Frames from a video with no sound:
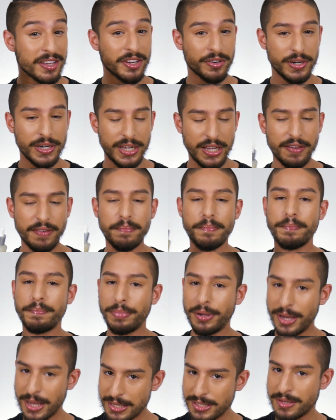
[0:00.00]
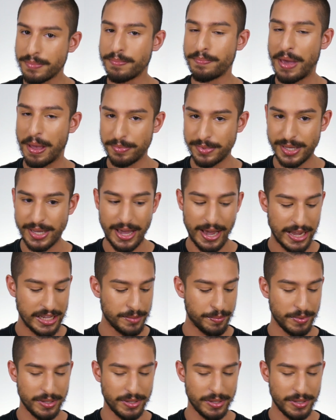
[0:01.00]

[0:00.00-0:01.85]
ingredient, plus some peptides.